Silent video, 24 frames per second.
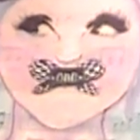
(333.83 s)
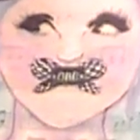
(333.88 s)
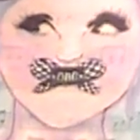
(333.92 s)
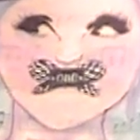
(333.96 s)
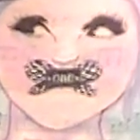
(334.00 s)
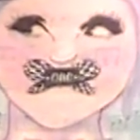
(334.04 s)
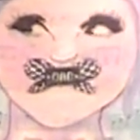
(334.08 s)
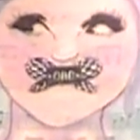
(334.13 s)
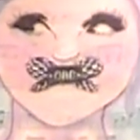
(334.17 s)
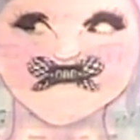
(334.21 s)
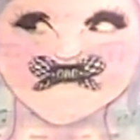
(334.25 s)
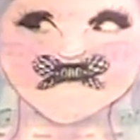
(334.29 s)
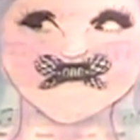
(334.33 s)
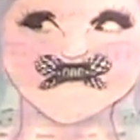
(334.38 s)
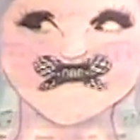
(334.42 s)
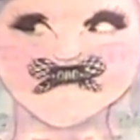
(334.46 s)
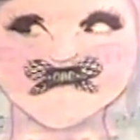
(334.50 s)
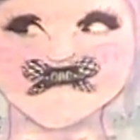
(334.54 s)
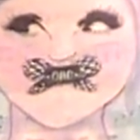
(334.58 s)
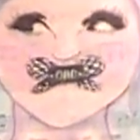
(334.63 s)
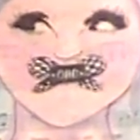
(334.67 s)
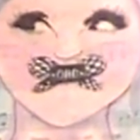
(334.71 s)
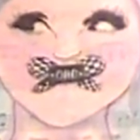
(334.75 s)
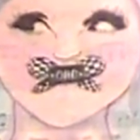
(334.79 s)
really do.
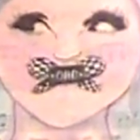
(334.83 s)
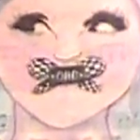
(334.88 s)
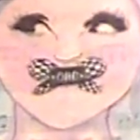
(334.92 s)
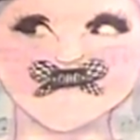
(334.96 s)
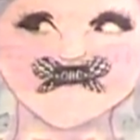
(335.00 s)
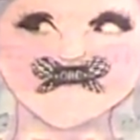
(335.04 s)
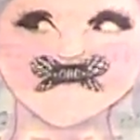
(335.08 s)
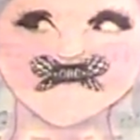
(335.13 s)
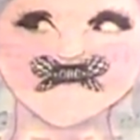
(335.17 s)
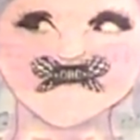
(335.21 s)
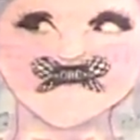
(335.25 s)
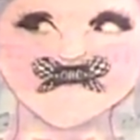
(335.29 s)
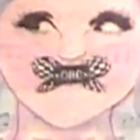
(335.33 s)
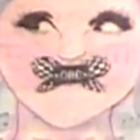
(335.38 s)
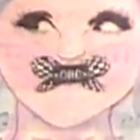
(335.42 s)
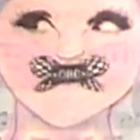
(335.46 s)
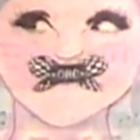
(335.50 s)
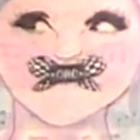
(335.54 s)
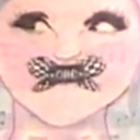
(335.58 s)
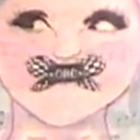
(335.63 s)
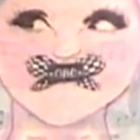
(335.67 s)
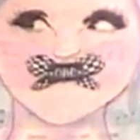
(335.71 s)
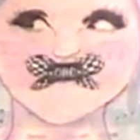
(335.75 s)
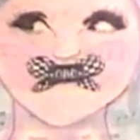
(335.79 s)
And
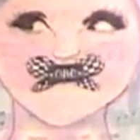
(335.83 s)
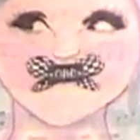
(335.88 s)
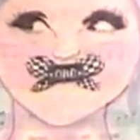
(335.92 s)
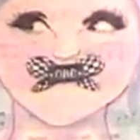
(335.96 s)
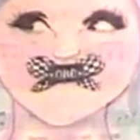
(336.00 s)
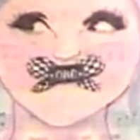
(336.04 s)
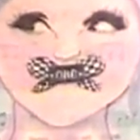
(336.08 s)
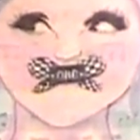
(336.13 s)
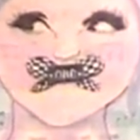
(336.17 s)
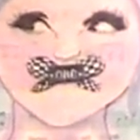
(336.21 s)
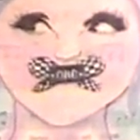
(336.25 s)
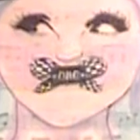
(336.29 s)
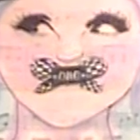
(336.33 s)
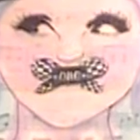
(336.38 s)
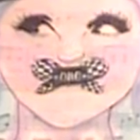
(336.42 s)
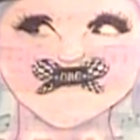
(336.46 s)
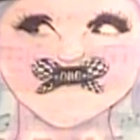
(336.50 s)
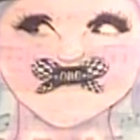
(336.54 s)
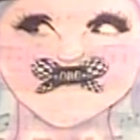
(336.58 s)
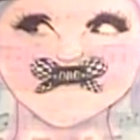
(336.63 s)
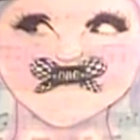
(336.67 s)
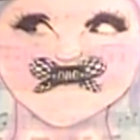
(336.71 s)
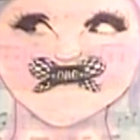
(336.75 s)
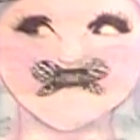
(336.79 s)
color, and
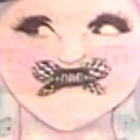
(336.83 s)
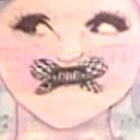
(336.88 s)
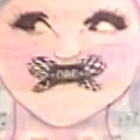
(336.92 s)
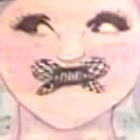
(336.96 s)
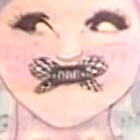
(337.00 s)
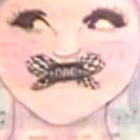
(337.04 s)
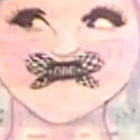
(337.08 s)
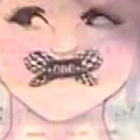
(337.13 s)
so